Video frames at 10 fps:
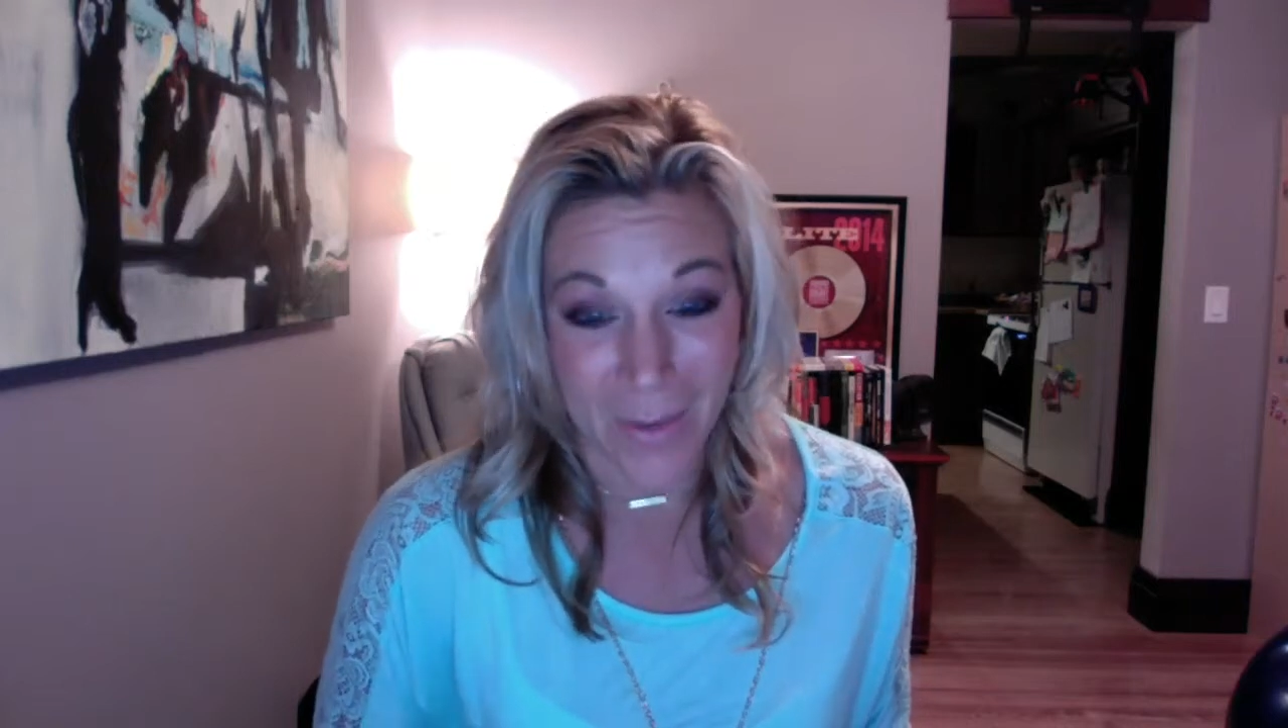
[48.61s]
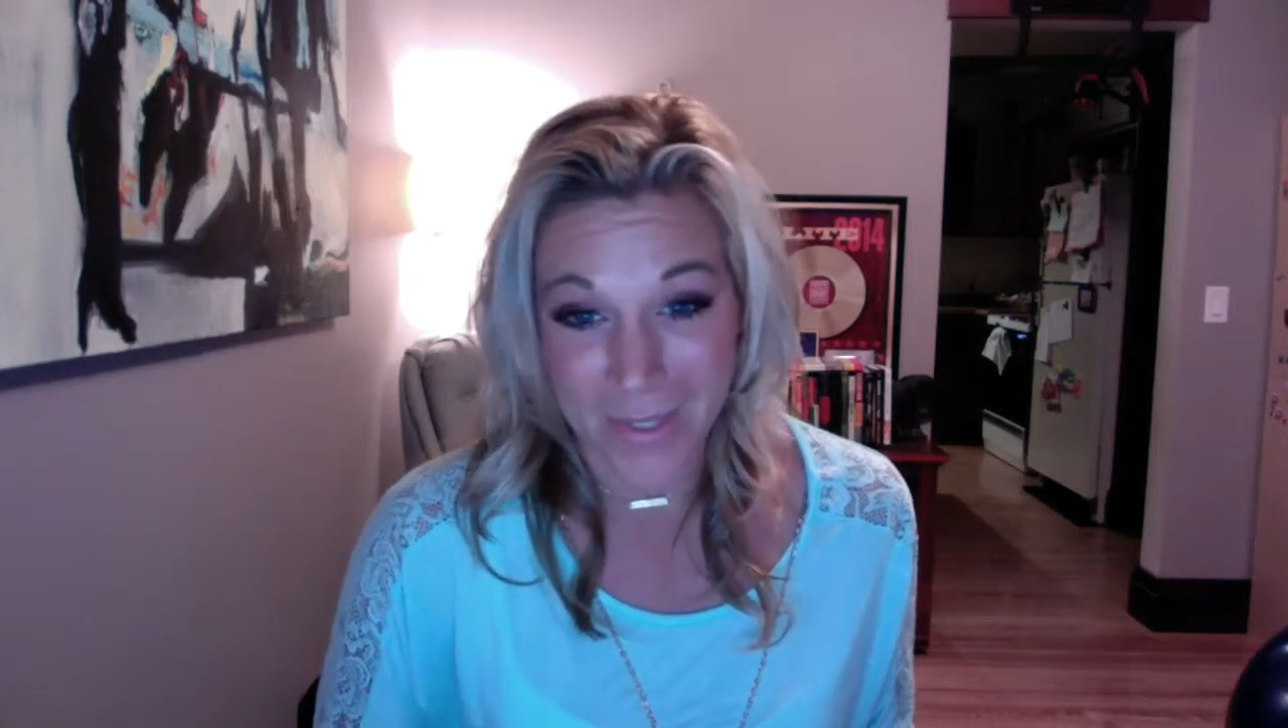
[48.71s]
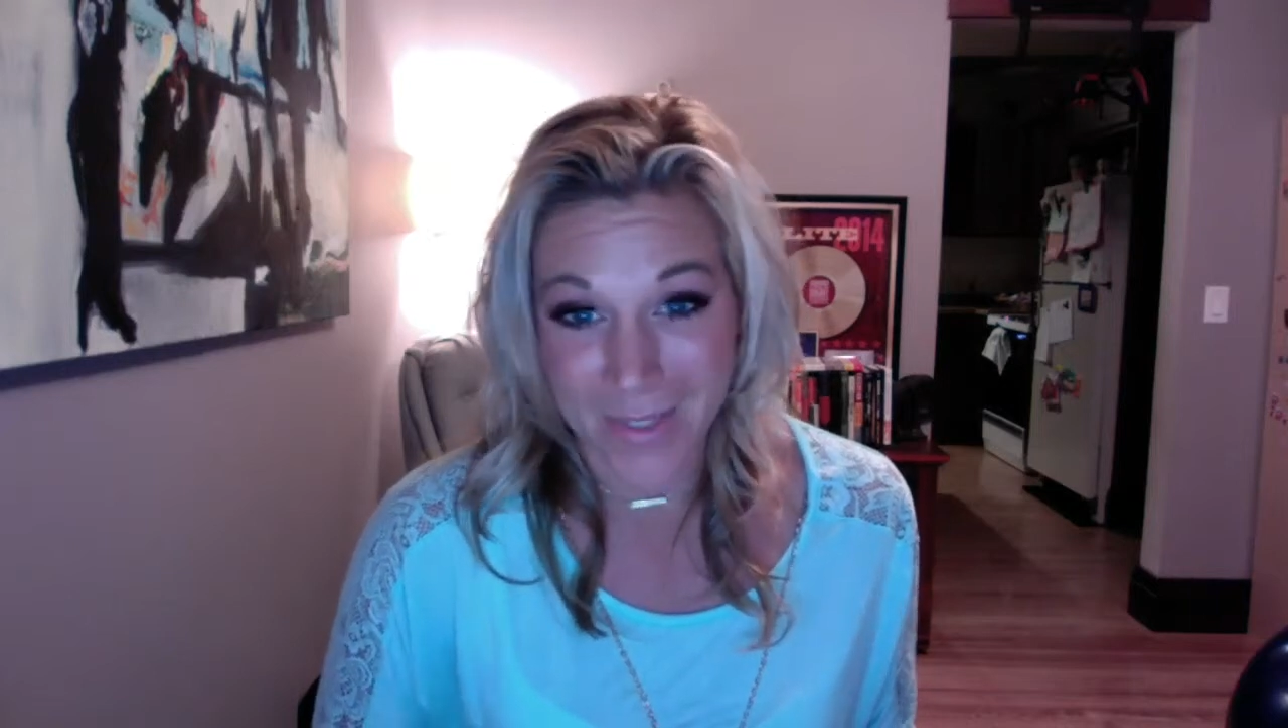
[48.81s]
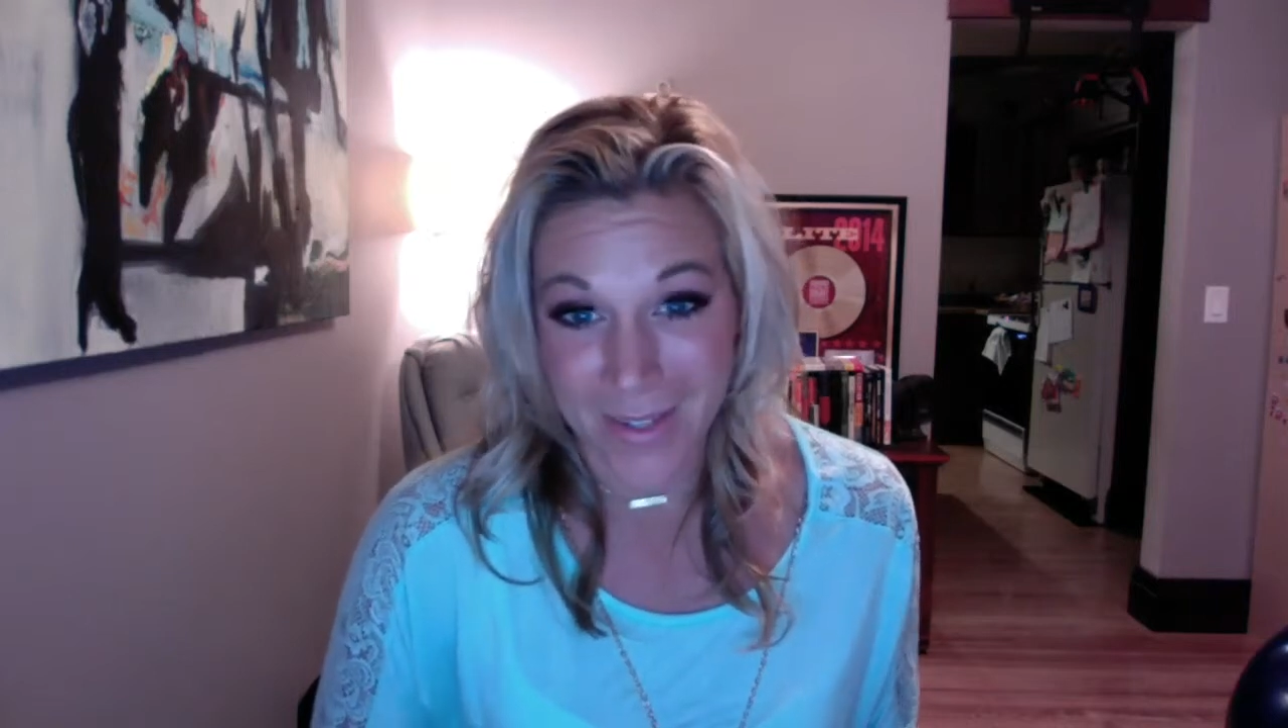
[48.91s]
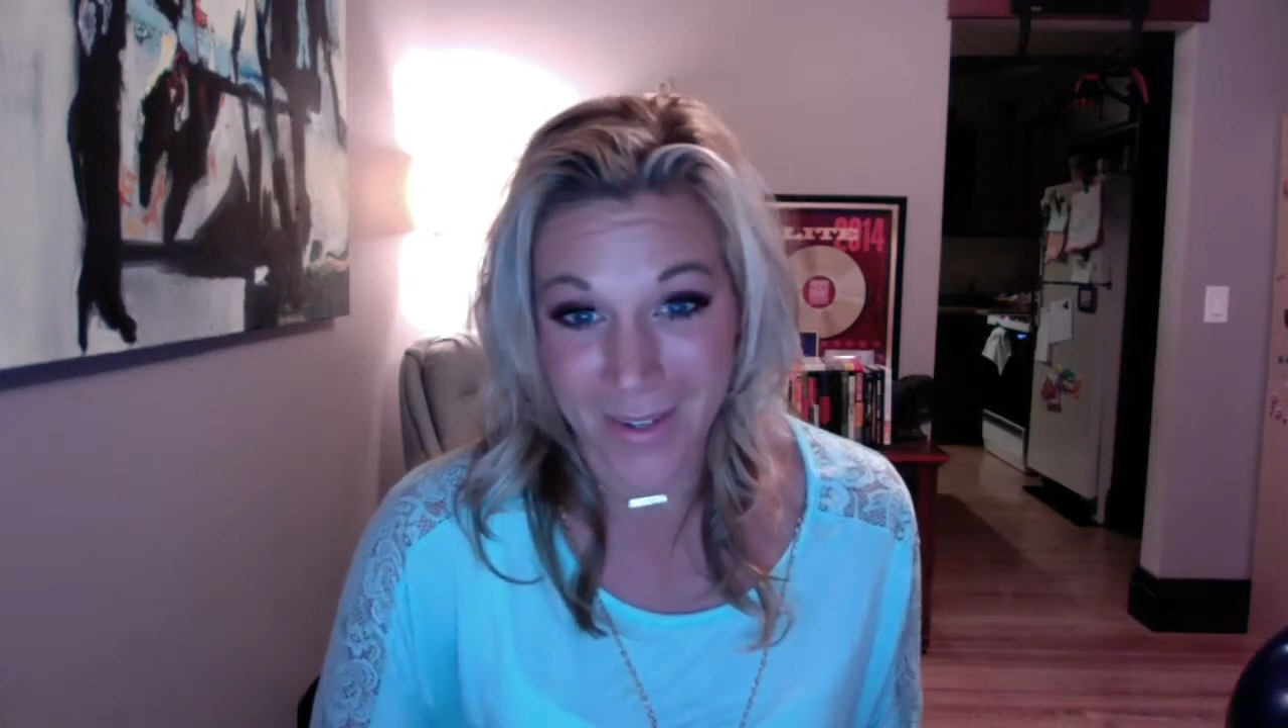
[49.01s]
I
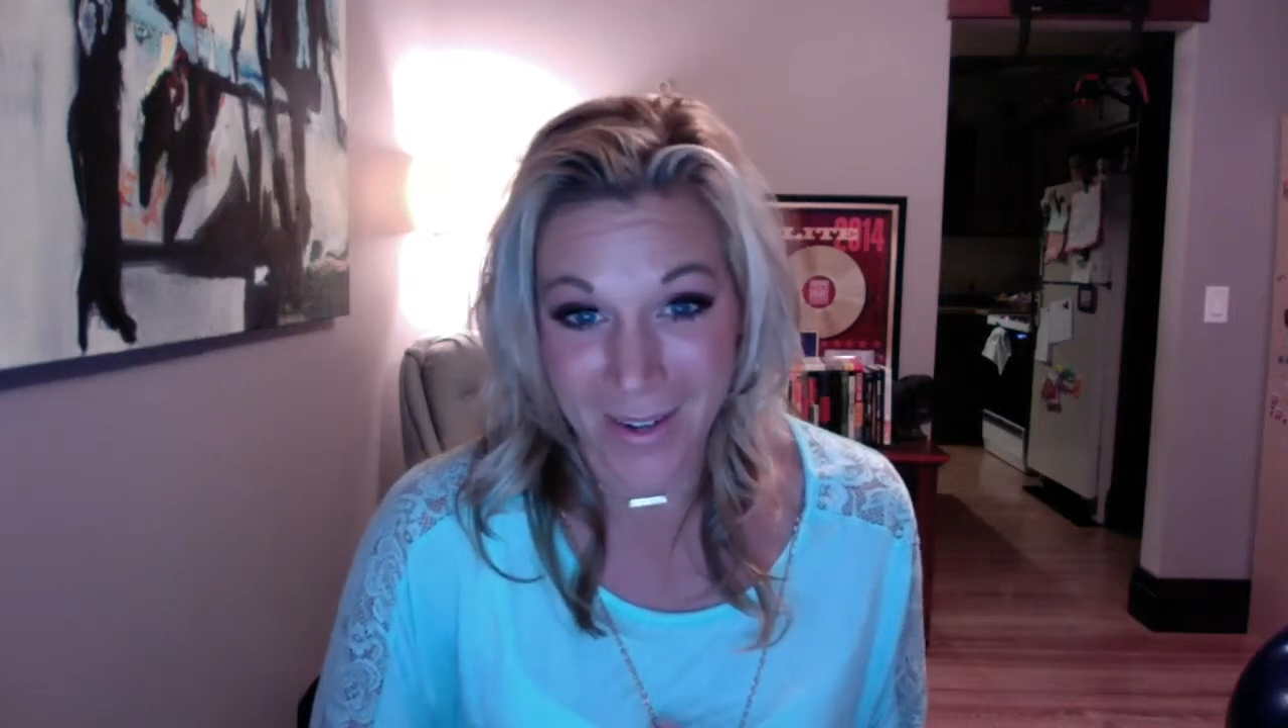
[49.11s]
wasn't on